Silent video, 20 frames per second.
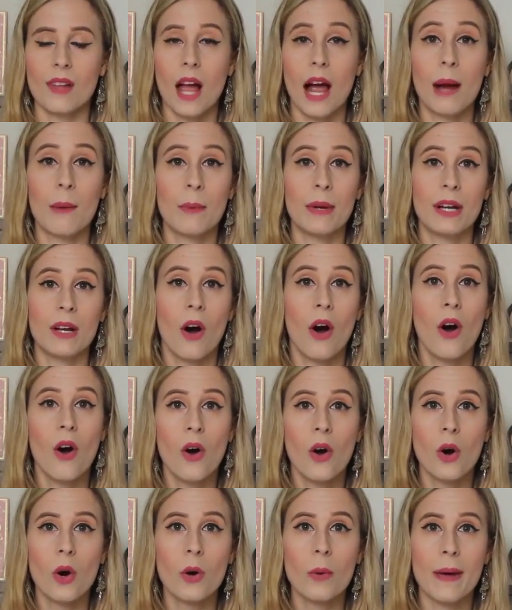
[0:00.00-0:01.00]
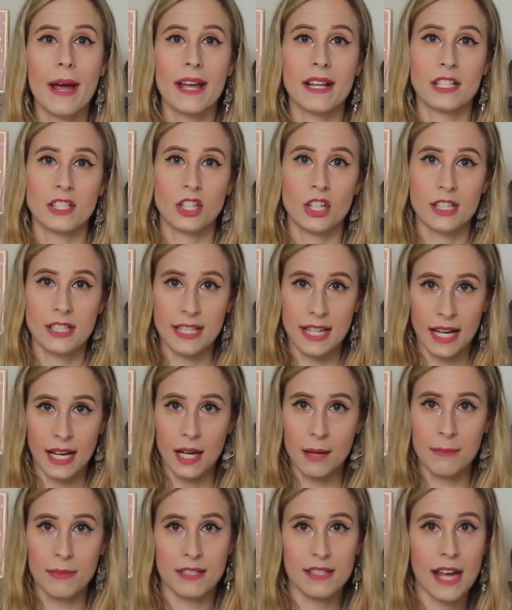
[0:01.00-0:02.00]
I went home and I started
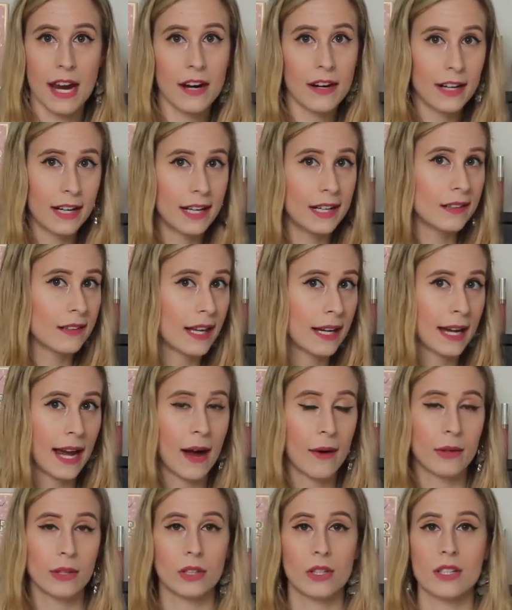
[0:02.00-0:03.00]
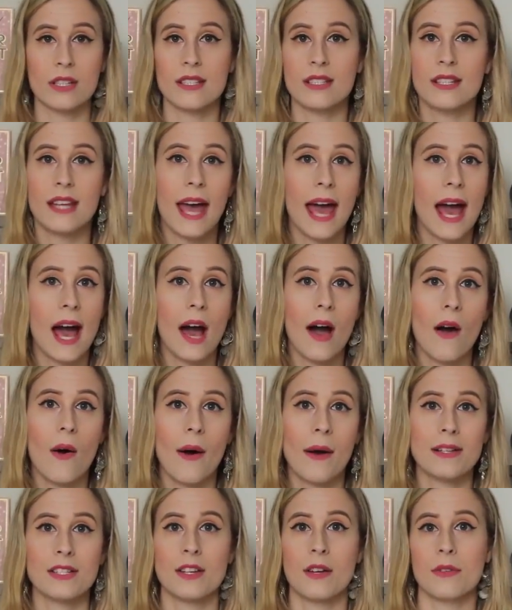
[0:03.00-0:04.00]
setting up this area, like how it looks
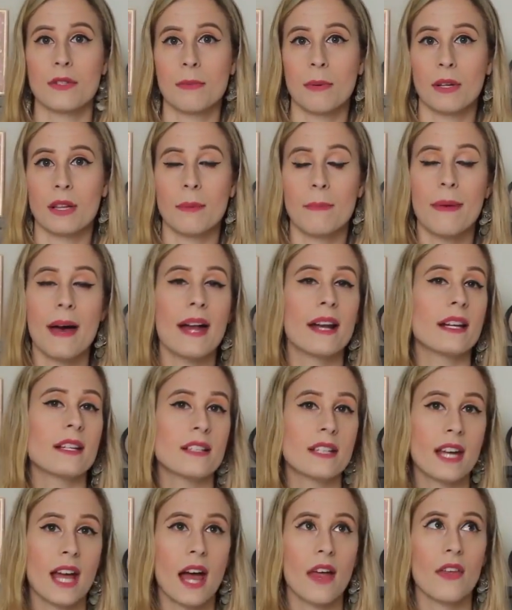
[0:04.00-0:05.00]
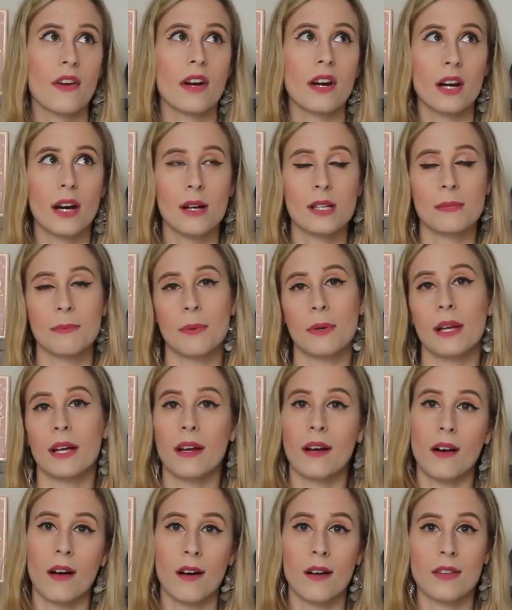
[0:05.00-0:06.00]
now. I you know, was putting bedding together. I was
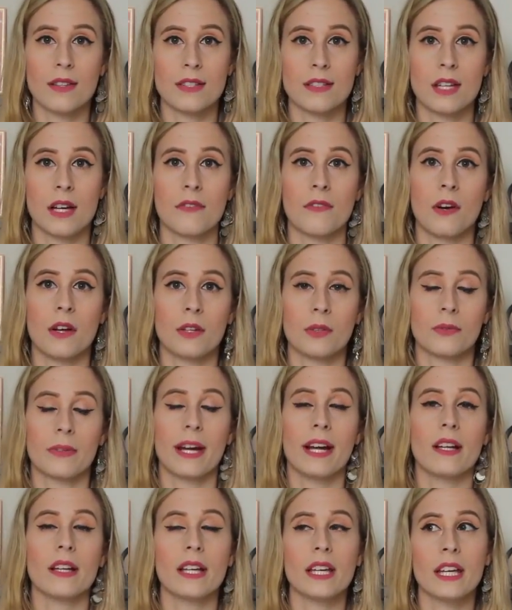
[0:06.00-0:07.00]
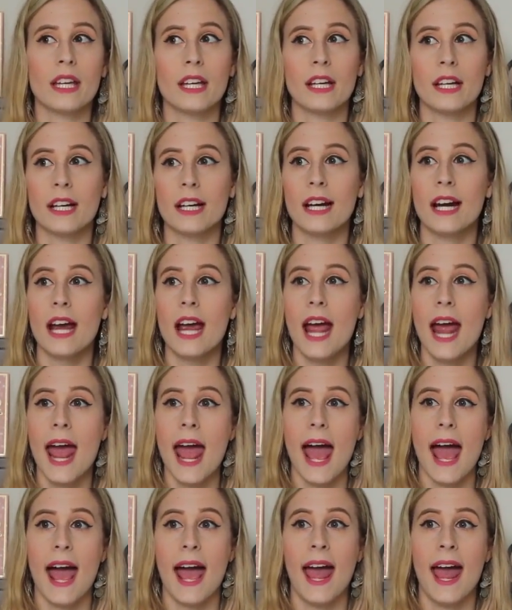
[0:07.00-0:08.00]
putting all the stuff on the railing here
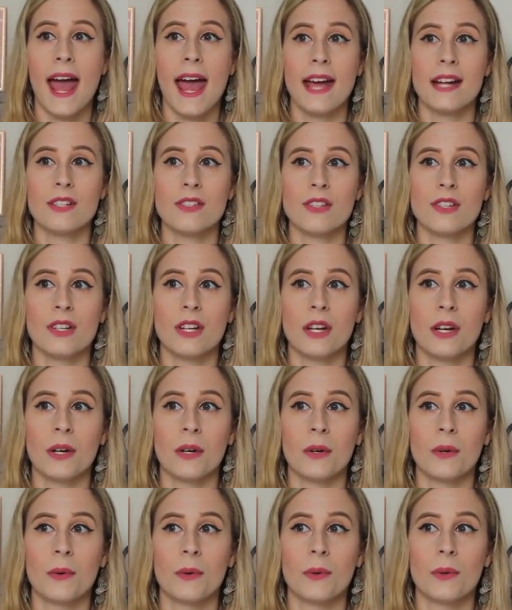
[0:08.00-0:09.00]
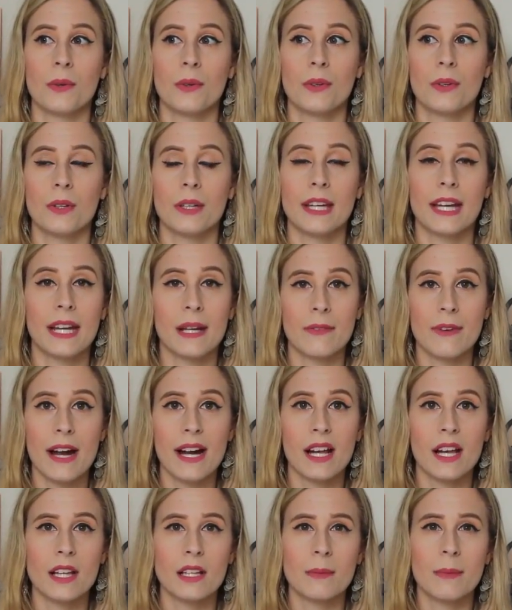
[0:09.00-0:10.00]
and, you know, getting
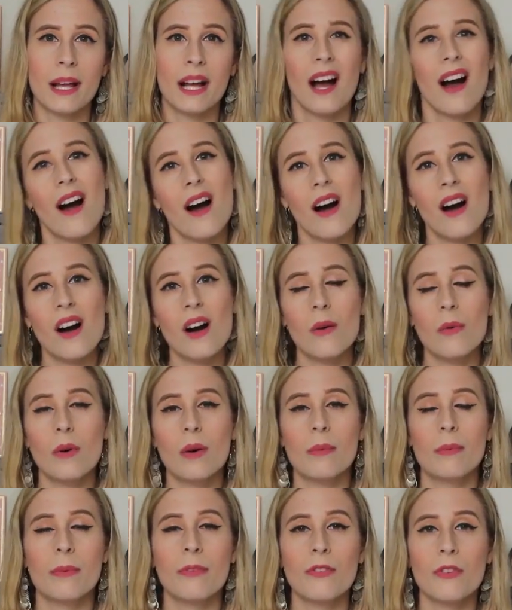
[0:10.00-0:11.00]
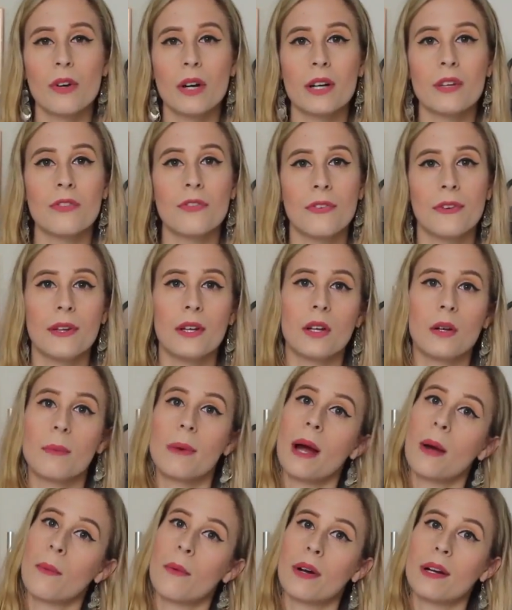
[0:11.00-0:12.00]
ready. And I'm like, oh, well, before I
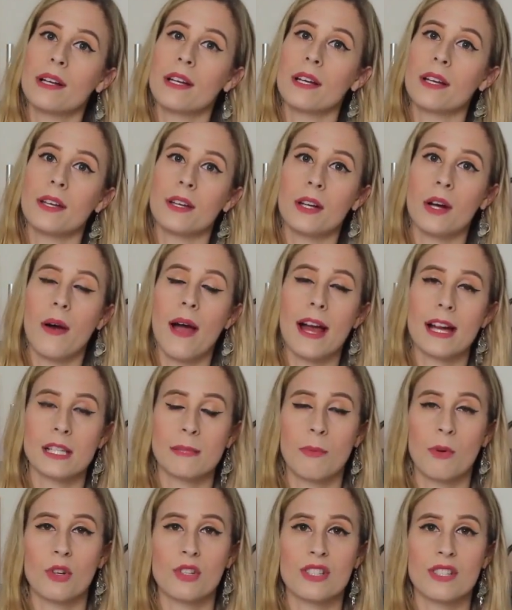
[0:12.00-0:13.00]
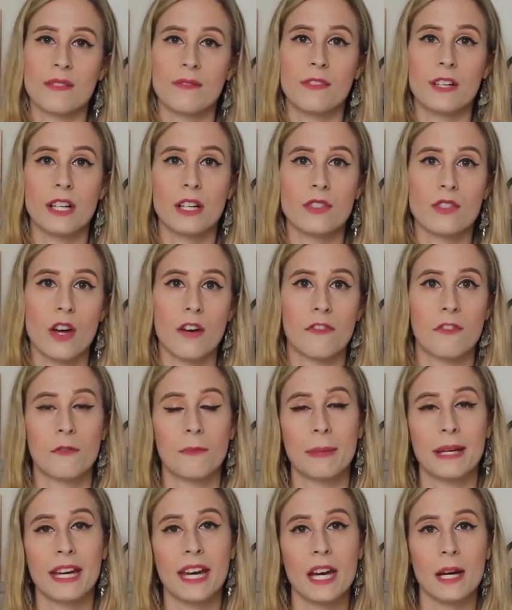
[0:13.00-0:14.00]
film, I want to, you know, export some videos off
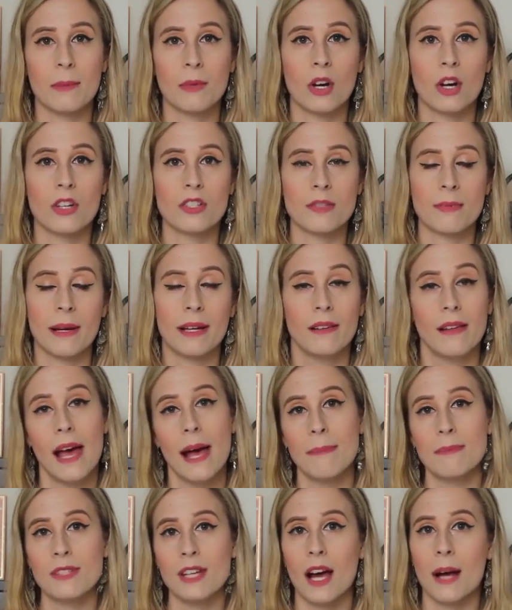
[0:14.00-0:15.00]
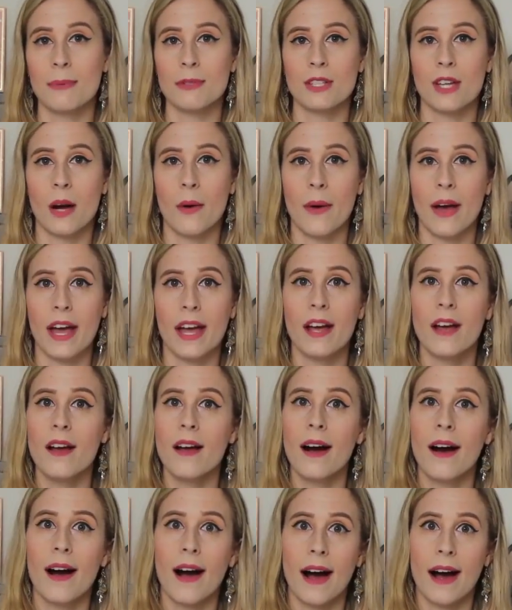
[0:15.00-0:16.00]
of my camera onto my laptop. So that way
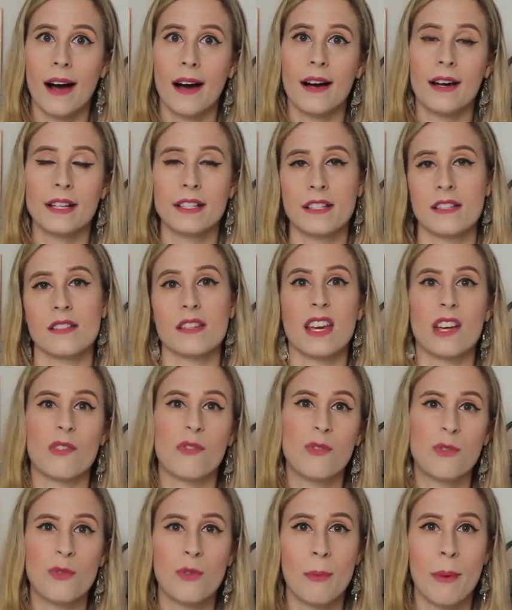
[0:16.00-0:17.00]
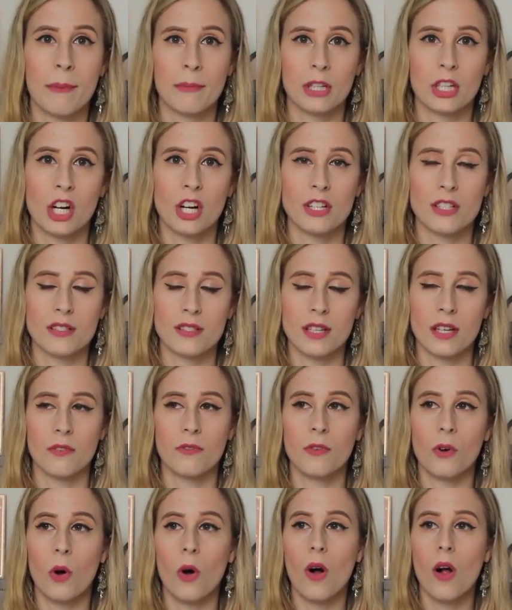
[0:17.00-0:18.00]
uh, it doesn't get, the memory card doesn't
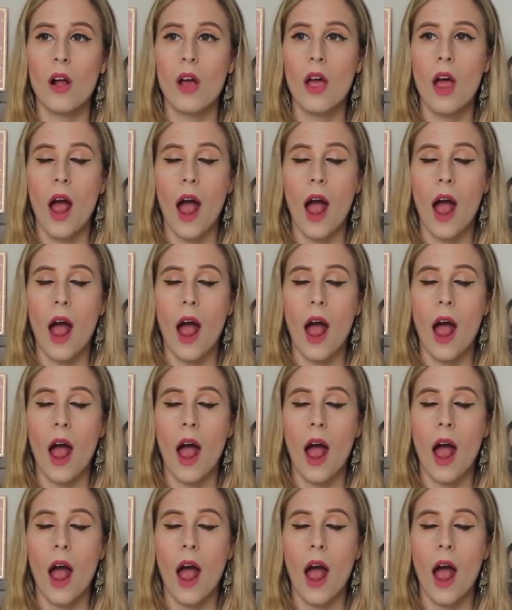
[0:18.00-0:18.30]
get full.